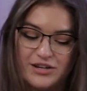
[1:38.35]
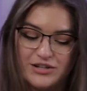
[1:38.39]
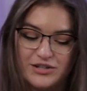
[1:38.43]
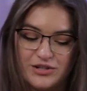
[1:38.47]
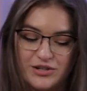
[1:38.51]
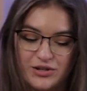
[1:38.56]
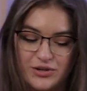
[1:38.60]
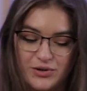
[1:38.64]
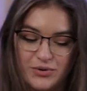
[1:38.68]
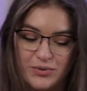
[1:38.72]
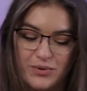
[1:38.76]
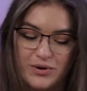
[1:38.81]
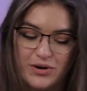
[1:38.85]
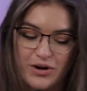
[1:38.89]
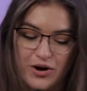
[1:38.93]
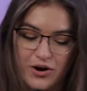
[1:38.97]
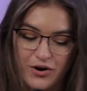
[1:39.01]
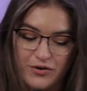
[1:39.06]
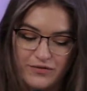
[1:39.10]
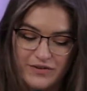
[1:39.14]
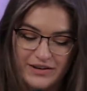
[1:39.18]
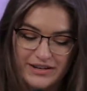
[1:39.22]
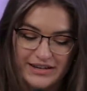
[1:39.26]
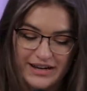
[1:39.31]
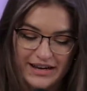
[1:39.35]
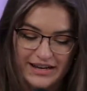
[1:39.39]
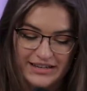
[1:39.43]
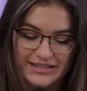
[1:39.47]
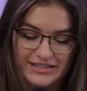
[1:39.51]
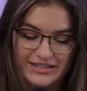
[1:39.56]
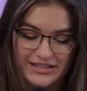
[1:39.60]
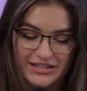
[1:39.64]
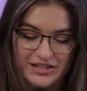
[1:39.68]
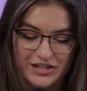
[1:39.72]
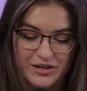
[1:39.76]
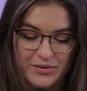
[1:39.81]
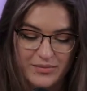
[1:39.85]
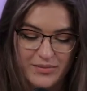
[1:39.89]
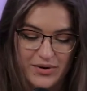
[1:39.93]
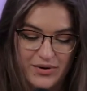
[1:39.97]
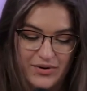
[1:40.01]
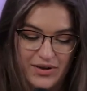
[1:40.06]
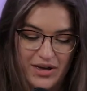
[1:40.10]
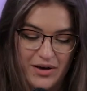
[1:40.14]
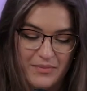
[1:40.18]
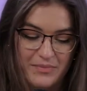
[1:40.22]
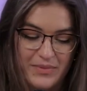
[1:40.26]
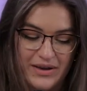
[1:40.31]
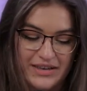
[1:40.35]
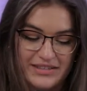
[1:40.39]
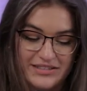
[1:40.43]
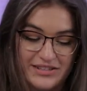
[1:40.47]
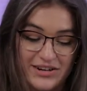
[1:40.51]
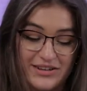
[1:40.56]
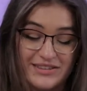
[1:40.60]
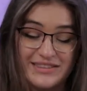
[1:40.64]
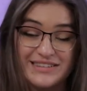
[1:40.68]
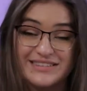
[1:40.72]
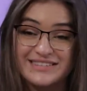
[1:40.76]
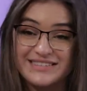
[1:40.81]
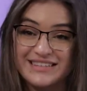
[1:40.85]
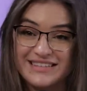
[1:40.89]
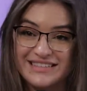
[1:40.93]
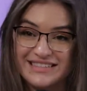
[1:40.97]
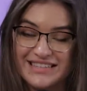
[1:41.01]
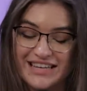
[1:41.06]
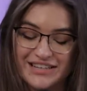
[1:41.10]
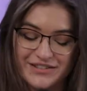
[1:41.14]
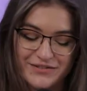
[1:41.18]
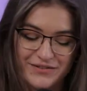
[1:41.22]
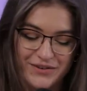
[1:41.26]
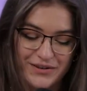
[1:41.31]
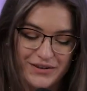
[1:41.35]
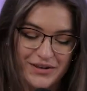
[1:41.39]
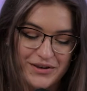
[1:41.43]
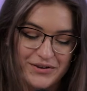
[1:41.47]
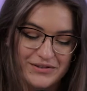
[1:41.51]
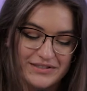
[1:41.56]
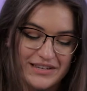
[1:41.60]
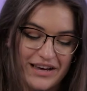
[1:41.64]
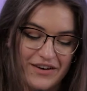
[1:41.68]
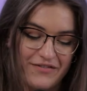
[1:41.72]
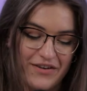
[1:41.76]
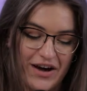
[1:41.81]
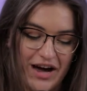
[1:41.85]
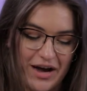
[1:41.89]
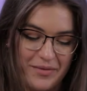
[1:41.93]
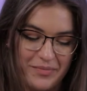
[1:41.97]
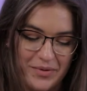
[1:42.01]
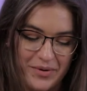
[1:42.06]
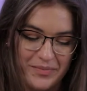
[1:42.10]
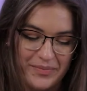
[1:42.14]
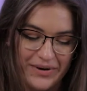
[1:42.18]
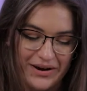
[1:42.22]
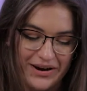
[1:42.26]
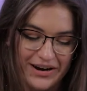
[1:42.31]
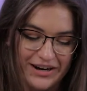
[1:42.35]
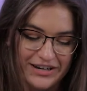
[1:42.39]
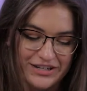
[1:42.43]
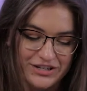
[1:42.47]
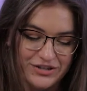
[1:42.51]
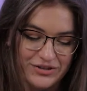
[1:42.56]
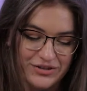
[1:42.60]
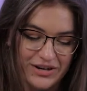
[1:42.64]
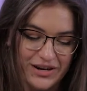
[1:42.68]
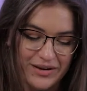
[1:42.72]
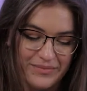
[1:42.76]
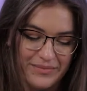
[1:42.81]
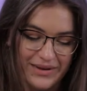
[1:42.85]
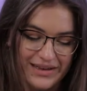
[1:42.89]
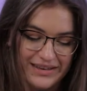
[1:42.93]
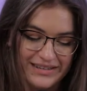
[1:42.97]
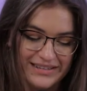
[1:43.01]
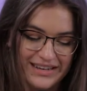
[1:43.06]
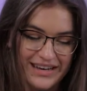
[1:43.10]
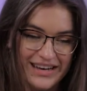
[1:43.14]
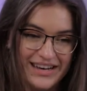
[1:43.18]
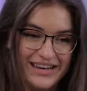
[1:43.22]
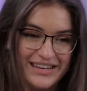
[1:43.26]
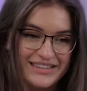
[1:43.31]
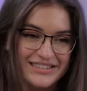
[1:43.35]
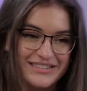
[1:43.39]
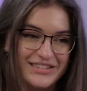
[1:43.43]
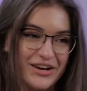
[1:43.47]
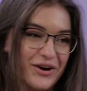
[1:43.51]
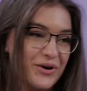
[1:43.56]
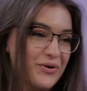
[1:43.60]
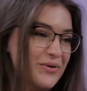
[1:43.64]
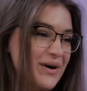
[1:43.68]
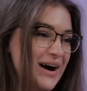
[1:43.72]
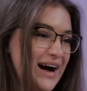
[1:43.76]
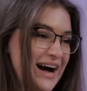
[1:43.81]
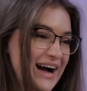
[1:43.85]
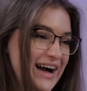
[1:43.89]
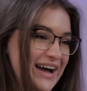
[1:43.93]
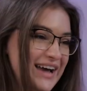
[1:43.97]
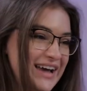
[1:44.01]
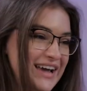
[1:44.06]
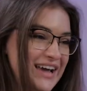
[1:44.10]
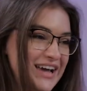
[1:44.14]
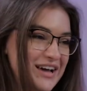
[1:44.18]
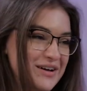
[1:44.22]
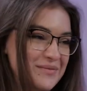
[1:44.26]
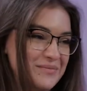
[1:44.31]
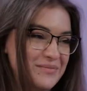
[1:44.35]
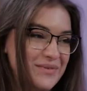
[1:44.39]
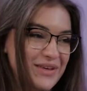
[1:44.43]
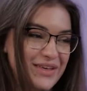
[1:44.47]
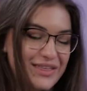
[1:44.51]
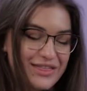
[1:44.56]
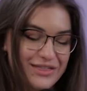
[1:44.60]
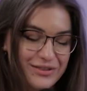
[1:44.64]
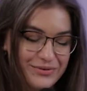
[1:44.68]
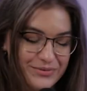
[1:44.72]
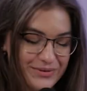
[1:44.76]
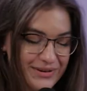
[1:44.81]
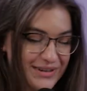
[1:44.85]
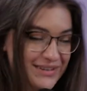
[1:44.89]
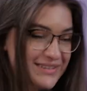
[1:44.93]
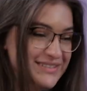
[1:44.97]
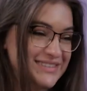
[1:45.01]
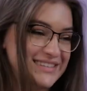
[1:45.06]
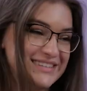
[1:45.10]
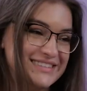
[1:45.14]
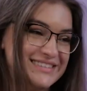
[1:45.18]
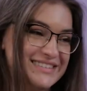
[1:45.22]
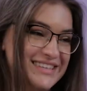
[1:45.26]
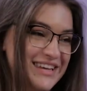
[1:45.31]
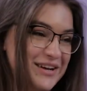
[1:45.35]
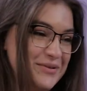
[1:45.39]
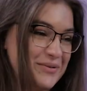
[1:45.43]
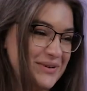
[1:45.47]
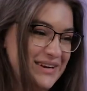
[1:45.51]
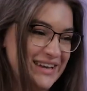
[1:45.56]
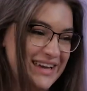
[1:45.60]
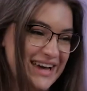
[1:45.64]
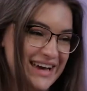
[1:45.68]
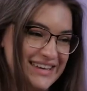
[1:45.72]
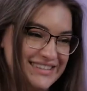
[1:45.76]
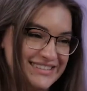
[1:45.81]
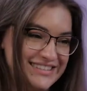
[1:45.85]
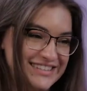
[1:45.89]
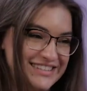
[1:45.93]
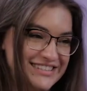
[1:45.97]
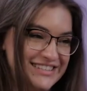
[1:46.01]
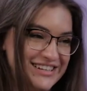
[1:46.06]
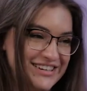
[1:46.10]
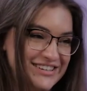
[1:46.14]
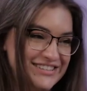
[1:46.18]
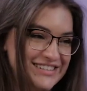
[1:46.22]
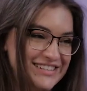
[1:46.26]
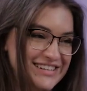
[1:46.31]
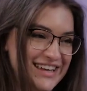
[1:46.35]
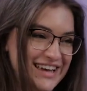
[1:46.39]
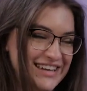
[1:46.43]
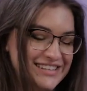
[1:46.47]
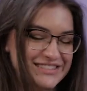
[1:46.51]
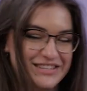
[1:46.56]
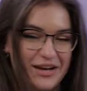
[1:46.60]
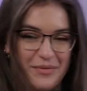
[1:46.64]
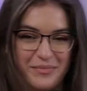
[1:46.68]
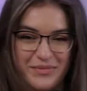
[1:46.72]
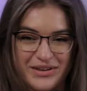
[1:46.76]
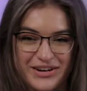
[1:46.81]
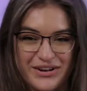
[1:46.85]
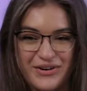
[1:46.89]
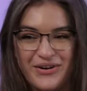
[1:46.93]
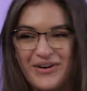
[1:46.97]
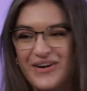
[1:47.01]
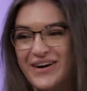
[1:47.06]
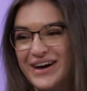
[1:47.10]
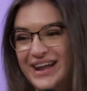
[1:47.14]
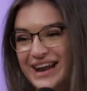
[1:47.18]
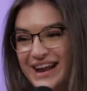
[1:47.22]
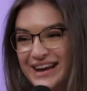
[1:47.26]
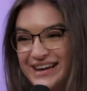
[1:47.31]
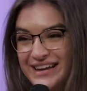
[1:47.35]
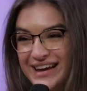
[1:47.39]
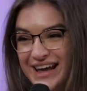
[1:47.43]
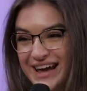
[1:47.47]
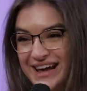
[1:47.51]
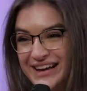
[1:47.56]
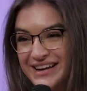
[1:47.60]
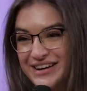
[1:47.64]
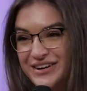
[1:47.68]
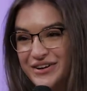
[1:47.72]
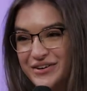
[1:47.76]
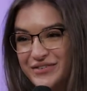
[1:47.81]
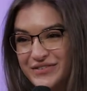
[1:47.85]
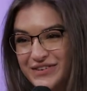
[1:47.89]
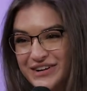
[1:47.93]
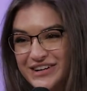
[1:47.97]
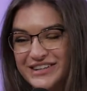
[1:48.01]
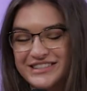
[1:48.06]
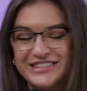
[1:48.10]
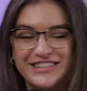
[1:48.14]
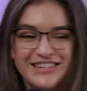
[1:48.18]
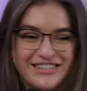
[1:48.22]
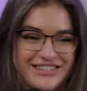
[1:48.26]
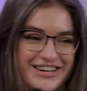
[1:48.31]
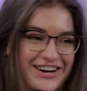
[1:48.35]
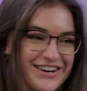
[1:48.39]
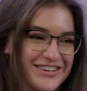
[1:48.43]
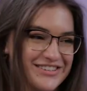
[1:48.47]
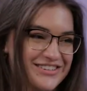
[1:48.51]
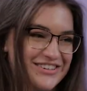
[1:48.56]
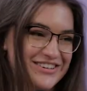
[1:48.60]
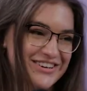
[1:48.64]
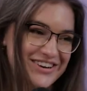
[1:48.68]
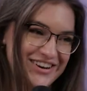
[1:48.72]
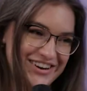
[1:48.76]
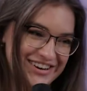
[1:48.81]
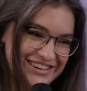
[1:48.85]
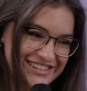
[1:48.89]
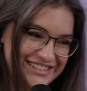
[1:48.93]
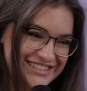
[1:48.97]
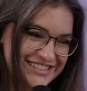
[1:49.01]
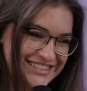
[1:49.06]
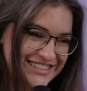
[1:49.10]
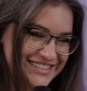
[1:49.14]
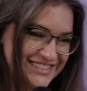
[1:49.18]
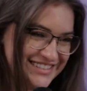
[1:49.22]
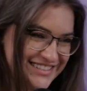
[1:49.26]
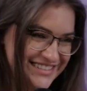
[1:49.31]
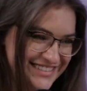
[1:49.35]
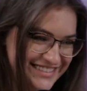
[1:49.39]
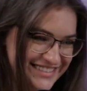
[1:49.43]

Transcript: to COVID-19 pneumonia based on the successful use of hyperbaric treatment. So I am thrilled to see what he has to share today. So I'm going to go ahead and hand it over to Dr. Harch.